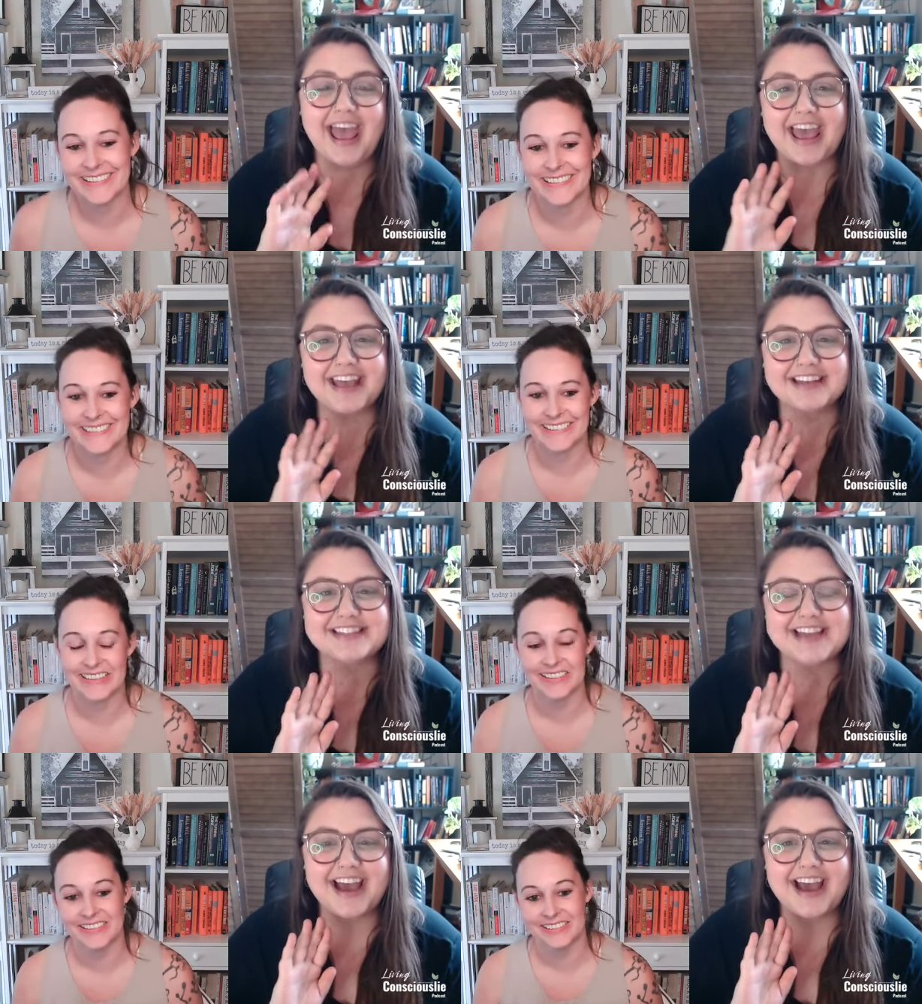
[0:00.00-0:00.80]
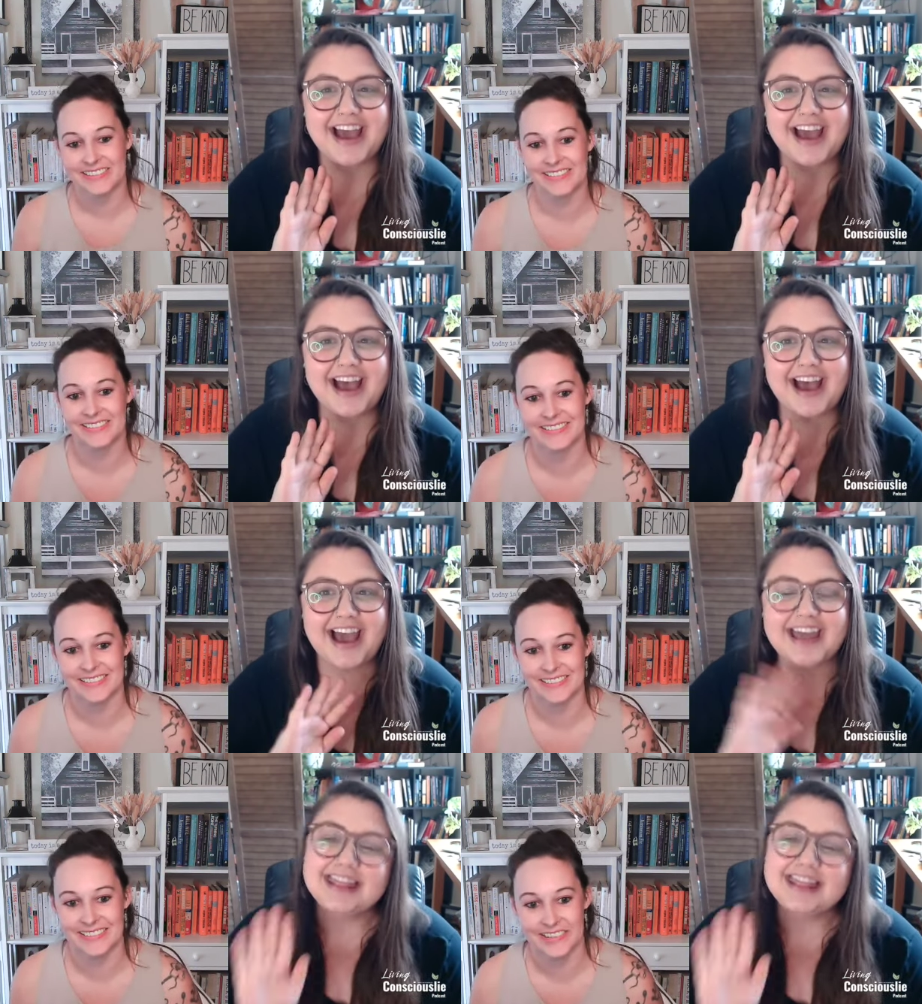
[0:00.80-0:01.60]
Speaker 1: and
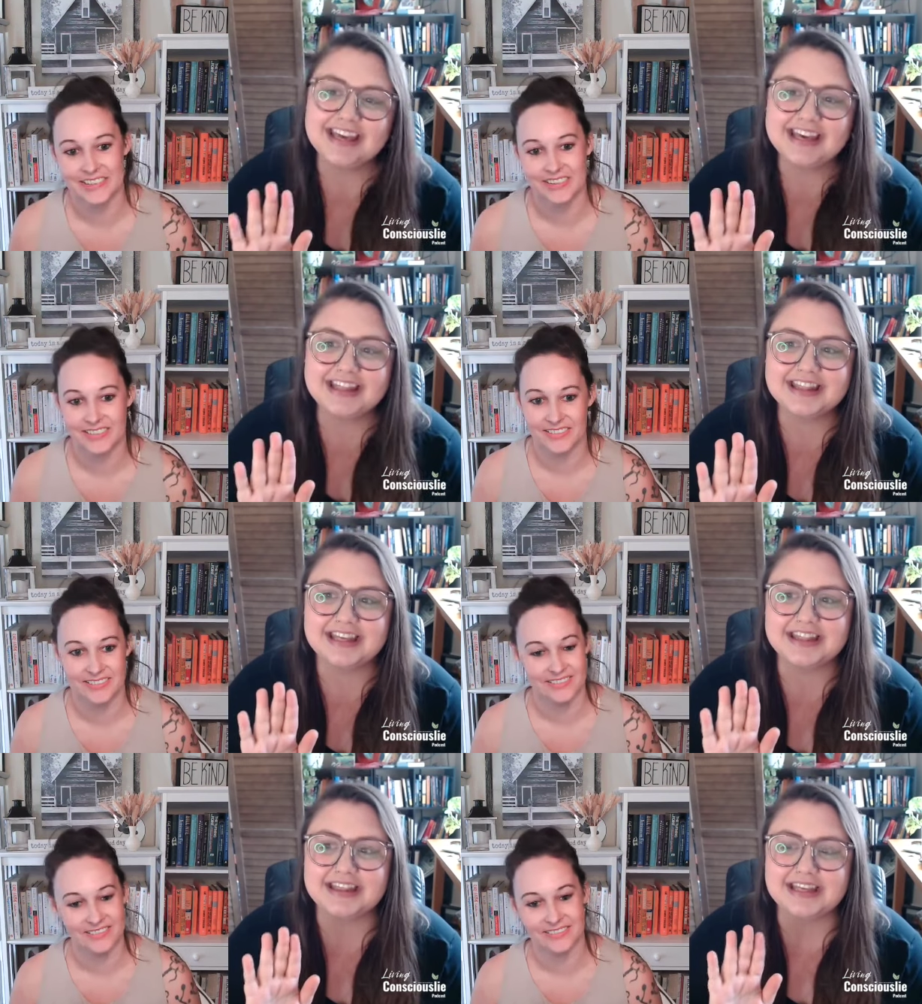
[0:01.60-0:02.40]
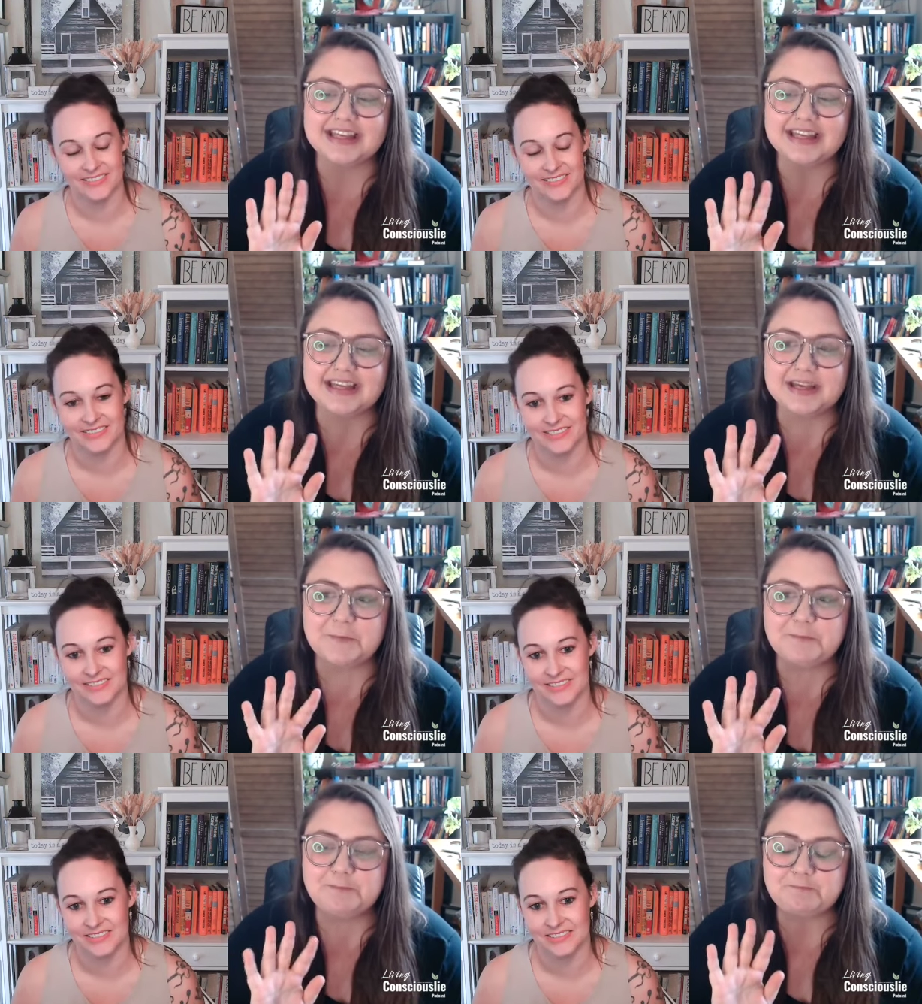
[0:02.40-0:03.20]
I think that the,